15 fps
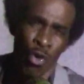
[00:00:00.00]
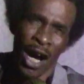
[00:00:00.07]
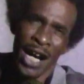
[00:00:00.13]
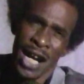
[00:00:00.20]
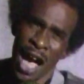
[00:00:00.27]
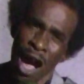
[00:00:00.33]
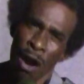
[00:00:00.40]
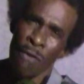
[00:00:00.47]

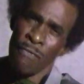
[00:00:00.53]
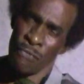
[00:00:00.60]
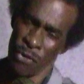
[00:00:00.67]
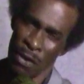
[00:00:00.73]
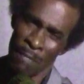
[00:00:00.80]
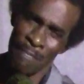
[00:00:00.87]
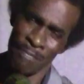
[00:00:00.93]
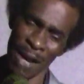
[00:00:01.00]
right out
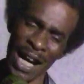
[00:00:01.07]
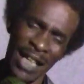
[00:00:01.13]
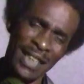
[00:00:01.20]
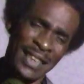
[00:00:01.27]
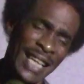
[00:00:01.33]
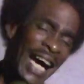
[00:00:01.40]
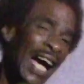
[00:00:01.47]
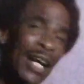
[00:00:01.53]
from my
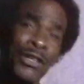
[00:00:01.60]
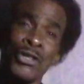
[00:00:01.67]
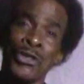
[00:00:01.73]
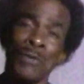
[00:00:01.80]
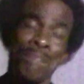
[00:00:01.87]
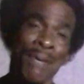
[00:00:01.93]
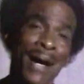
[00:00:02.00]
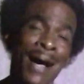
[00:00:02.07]
sky.
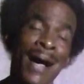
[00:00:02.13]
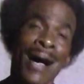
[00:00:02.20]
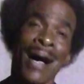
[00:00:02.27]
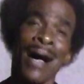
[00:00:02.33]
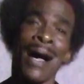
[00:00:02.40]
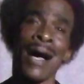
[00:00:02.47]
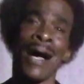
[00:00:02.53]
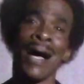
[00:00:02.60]
Goodbye,
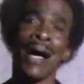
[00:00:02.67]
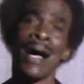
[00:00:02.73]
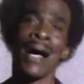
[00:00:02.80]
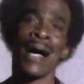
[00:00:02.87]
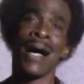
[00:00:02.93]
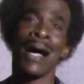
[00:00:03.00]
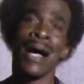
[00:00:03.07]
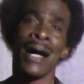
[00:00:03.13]

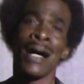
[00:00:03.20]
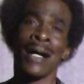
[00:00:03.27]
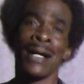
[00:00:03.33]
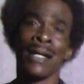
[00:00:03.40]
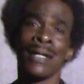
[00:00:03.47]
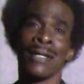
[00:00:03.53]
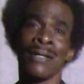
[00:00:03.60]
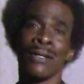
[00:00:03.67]

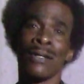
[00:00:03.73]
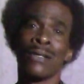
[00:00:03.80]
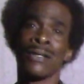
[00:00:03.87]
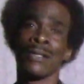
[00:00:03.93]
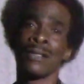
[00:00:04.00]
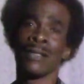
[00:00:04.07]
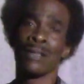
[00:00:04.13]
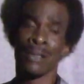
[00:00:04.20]

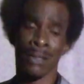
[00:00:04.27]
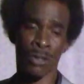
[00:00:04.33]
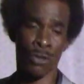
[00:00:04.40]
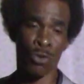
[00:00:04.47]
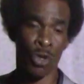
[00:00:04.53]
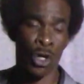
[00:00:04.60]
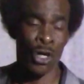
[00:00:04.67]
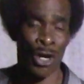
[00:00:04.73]

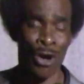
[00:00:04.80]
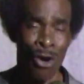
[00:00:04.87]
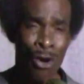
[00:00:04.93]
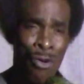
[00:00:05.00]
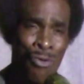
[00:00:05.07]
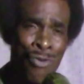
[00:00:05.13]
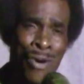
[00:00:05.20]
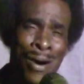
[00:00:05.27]
love.
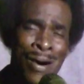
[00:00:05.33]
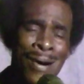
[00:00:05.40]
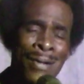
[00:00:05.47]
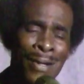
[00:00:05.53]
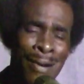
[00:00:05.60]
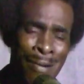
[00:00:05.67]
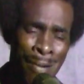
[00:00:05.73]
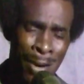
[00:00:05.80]
What a
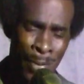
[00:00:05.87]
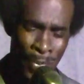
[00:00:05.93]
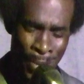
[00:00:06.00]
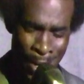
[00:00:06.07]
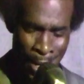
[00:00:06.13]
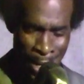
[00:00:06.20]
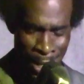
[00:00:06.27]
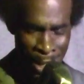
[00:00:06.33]

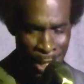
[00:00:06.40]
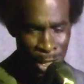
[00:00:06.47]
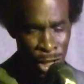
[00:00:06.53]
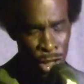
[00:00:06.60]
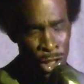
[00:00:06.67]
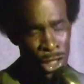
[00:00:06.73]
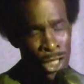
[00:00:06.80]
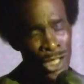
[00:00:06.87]
heartbreak.
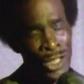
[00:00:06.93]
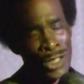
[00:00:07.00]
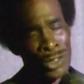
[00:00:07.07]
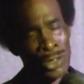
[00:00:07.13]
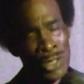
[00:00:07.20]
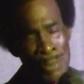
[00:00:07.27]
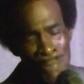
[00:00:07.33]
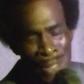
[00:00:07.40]

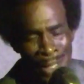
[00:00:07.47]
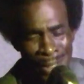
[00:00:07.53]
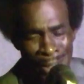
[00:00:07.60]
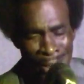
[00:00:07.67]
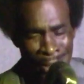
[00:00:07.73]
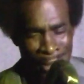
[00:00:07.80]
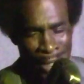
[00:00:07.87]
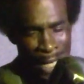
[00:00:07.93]
Shook me
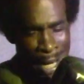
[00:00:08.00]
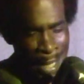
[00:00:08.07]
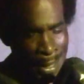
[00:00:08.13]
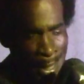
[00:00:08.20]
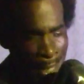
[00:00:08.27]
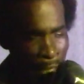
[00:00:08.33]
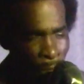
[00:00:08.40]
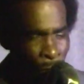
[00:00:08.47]
just like
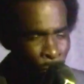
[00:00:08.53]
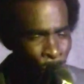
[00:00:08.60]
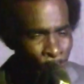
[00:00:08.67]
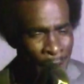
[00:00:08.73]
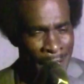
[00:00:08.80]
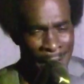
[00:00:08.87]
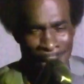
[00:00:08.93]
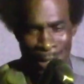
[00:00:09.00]
an
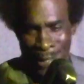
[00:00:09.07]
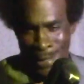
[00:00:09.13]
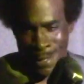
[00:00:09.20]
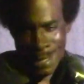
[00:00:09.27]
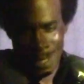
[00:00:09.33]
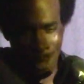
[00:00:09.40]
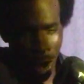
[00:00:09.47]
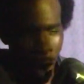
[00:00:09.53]
earthquake.
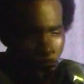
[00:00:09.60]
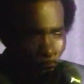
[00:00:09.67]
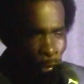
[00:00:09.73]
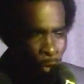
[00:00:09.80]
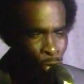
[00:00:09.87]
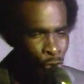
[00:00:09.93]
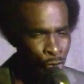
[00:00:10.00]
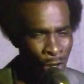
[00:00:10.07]
10 on
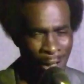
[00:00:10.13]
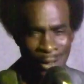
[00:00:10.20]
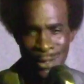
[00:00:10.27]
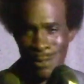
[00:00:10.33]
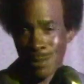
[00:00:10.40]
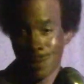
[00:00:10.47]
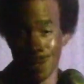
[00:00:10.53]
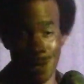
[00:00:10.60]
the Richter
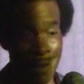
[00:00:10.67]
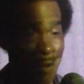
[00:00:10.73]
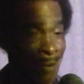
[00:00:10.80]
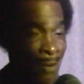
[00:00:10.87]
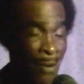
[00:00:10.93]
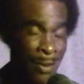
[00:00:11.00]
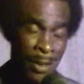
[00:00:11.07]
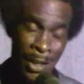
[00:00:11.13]

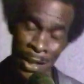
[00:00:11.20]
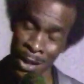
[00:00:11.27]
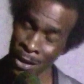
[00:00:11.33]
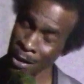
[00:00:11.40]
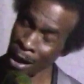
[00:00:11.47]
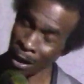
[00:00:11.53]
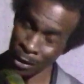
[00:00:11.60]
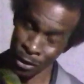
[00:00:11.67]
scale.
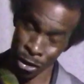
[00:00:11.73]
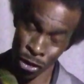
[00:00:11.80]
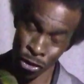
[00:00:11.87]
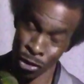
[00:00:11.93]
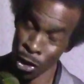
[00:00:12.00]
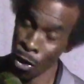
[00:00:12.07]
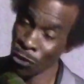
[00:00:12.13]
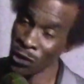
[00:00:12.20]
Doctors
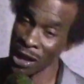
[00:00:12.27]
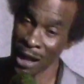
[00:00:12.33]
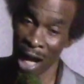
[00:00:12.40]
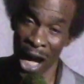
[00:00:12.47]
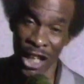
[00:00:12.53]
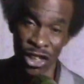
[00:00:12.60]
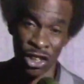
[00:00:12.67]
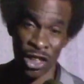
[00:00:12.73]
don't think
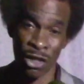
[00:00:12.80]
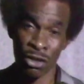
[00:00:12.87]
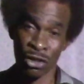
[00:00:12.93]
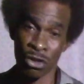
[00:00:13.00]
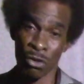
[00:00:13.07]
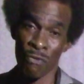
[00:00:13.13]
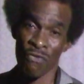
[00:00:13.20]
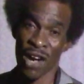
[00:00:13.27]
I shall
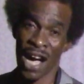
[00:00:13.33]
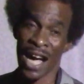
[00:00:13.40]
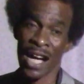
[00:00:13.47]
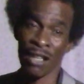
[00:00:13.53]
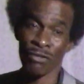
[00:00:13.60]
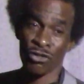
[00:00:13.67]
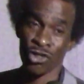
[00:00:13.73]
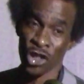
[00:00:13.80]

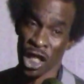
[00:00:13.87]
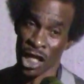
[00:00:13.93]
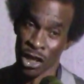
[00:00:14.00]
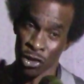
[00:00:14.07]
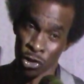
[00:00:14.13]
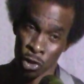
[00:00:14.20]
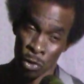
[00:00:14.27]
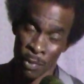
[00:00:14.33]
survive. Yes,
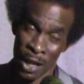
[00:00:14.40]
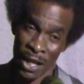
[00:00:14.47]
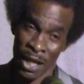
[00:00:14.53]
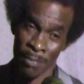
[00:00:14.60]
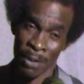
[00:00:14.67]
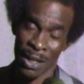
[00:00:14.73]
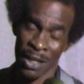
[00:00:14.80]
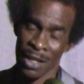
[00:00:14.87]
you,
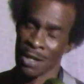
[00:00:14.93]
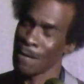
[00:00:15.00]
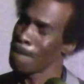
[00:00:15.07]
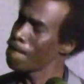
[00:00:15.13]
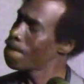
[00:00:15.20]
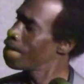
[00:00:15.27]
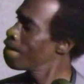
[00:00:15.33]
baby.